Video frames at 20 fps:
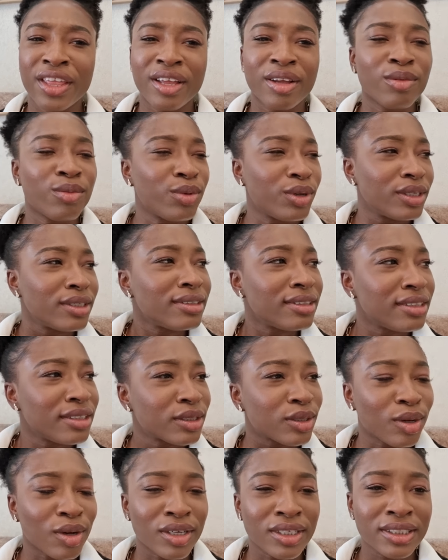we
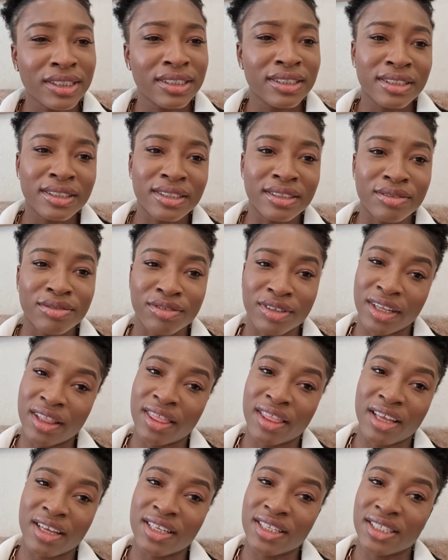discussed different
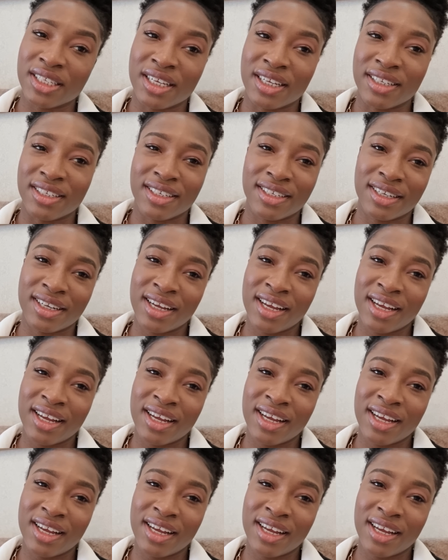things and